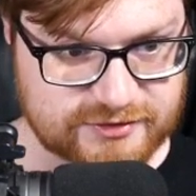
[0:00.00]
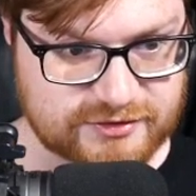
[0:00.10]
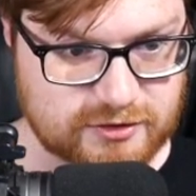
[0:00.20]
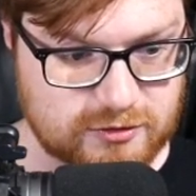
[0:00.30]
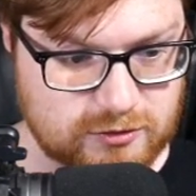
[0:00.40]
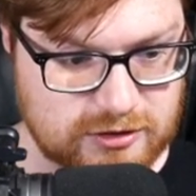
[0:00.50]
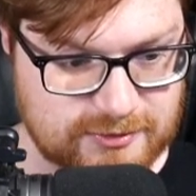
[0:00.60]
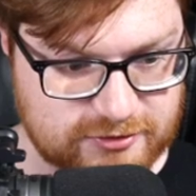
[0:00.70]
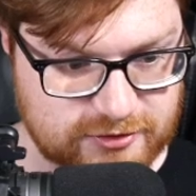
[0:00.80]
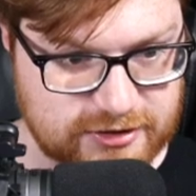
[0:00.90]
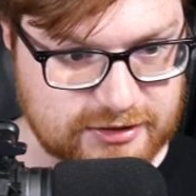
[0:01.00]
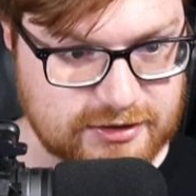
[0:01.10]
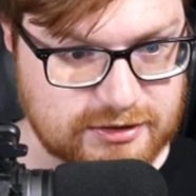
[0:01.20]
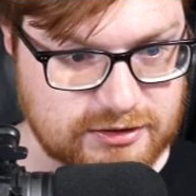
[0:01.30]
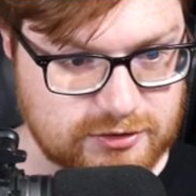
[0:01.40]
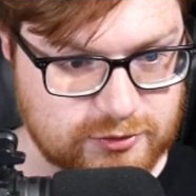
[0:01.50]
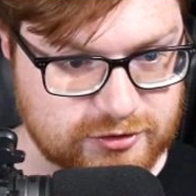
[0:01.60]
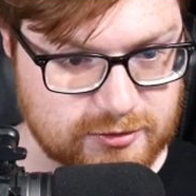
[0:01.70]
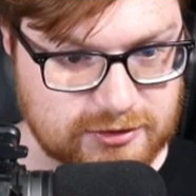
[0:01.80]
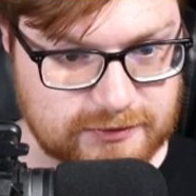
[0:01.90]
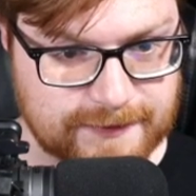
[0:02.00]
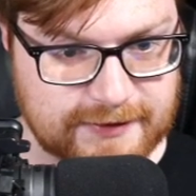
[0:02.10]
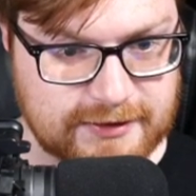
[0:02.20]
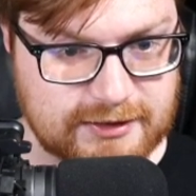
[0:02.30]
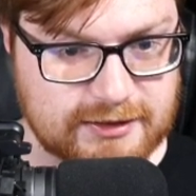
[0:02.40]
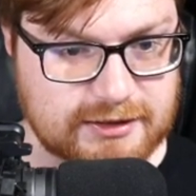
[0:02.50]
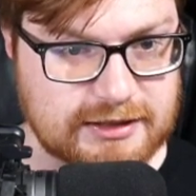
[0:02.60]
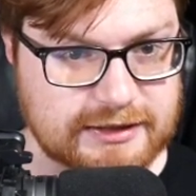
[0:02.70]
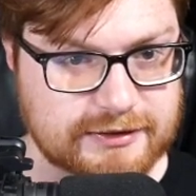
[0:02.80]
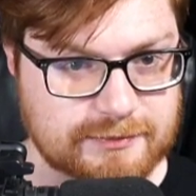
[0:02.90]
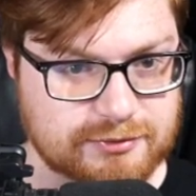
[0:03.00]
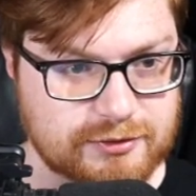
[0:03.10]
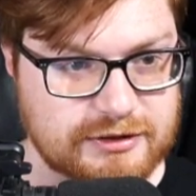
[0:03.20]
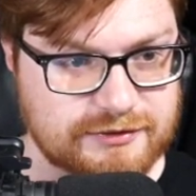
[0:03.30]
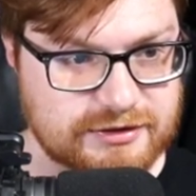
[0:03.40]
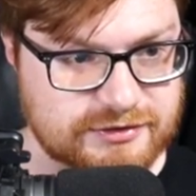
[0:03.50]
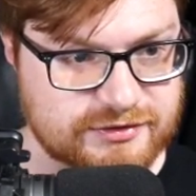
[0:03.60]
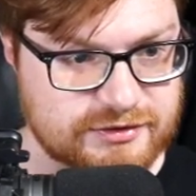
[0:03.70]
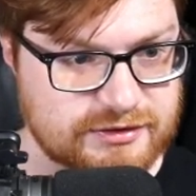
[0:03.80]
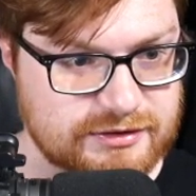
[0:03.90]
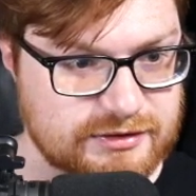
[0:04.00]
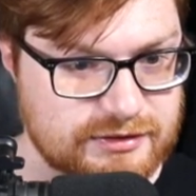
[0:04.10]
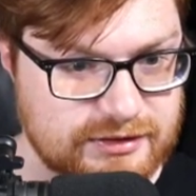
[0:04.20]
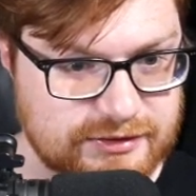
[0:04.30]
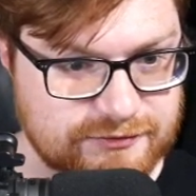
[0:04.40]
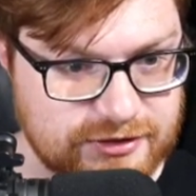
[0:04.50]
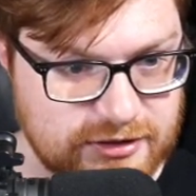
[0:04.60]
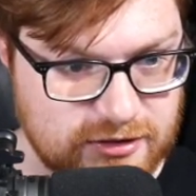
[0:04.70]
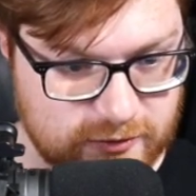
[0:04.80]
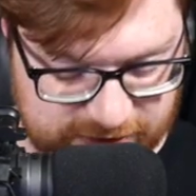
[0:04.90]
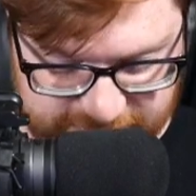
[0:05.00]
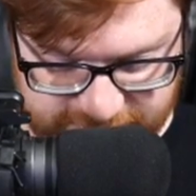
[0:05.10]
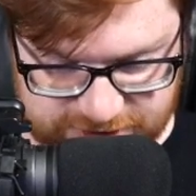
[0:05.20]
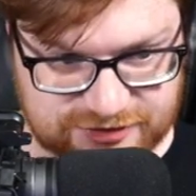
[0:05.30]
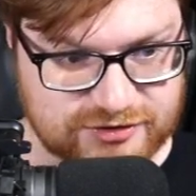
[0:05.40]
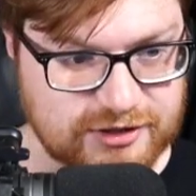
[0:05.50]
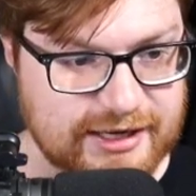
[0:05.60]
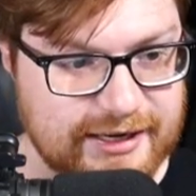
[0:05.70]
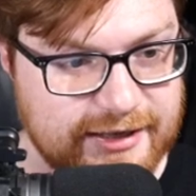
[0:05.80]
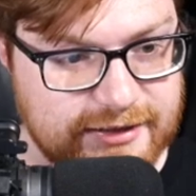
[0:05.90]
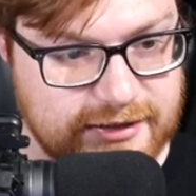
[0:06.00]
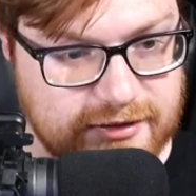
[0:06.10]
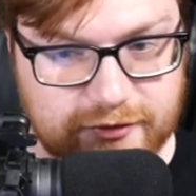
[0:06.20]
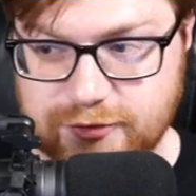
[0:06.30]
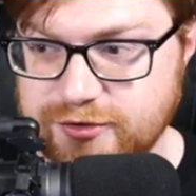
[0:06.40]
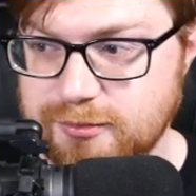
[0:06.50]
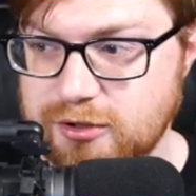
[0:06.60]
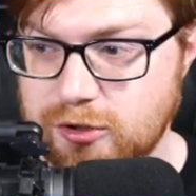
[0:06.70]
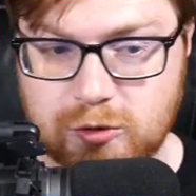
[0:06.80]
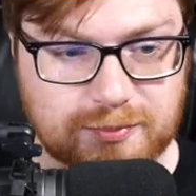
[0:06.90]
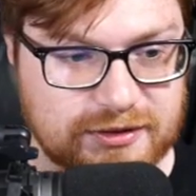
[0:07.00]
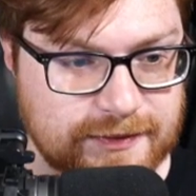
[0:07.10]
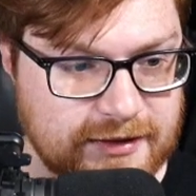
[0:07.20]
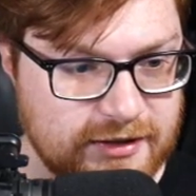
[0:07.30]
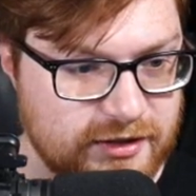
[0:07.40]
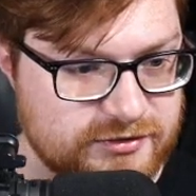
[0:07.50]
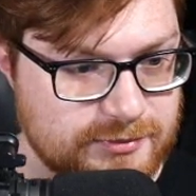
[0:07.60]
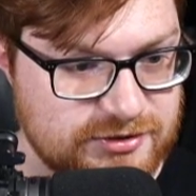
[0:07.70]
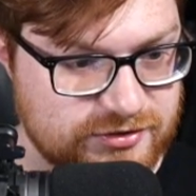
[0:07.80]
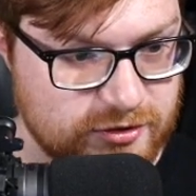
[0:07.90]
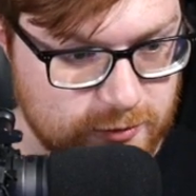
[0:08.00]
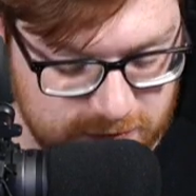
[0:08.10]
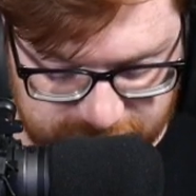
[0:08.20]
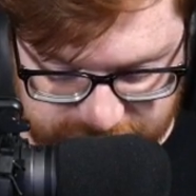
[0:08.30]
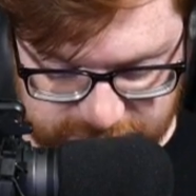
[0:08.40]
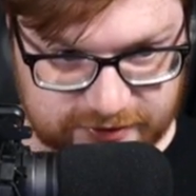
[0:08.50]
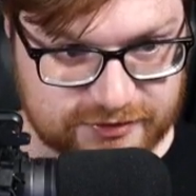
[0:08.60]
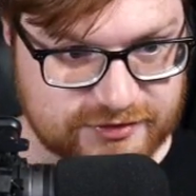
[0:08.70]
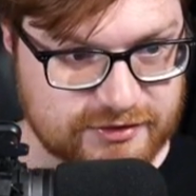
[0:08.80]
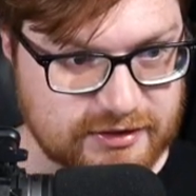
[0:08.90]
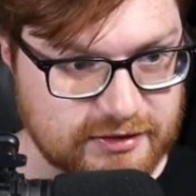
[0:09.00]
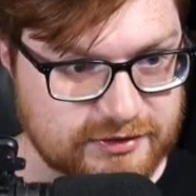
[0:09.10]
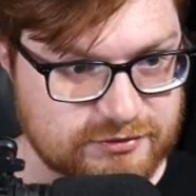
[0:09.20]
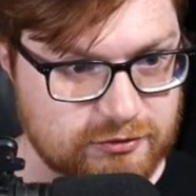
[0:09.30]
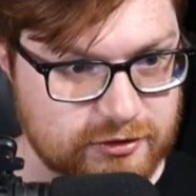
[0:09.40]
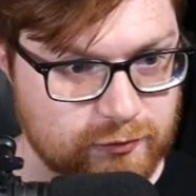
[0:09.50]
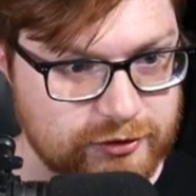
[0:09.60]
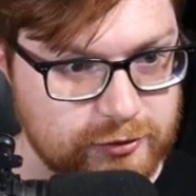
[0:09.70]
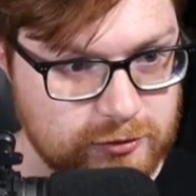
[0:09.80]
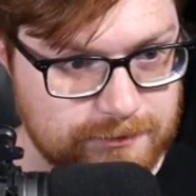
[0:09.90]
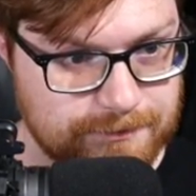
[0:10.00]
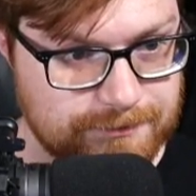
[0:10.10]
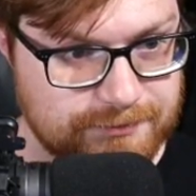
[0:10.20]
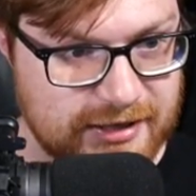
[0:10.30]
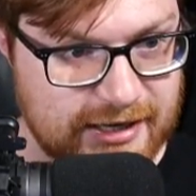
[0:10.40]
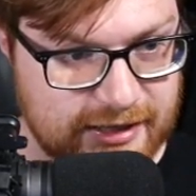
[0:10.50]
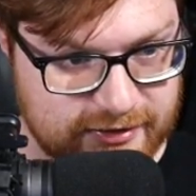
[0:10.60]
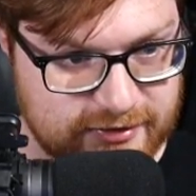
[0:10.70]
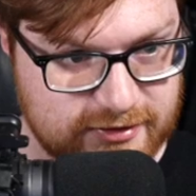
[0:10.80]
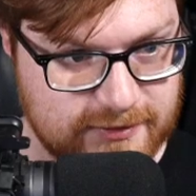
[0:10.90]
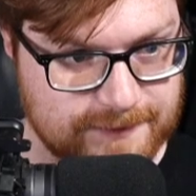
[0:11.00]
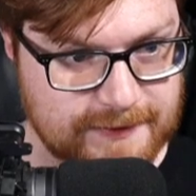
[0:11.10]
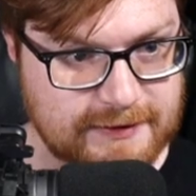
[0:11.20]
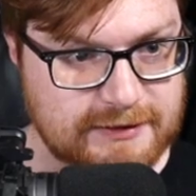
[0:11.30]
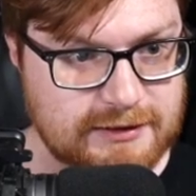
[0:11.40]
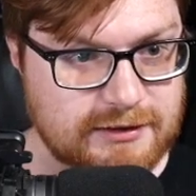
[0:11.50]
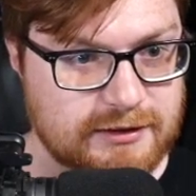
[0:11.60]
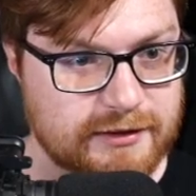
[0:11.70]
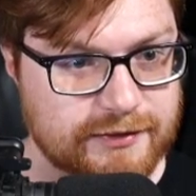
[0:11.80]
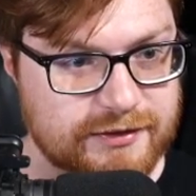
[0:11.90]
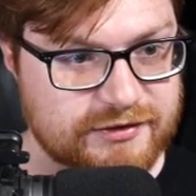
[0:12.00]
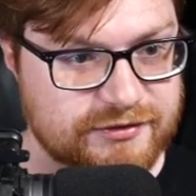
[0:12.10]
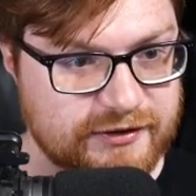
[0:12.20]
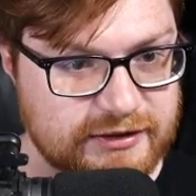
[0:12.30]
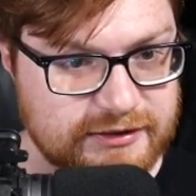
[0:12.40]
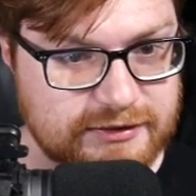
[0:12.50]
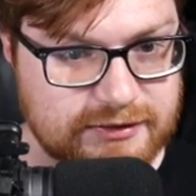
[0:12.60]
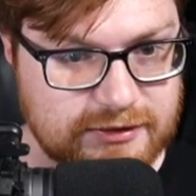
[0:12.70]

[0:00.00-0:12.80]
So let me create a new terminal. Uh, in the previous video, I actually still had a other terminal open. So let me just go move into this and let's run real path on this fella.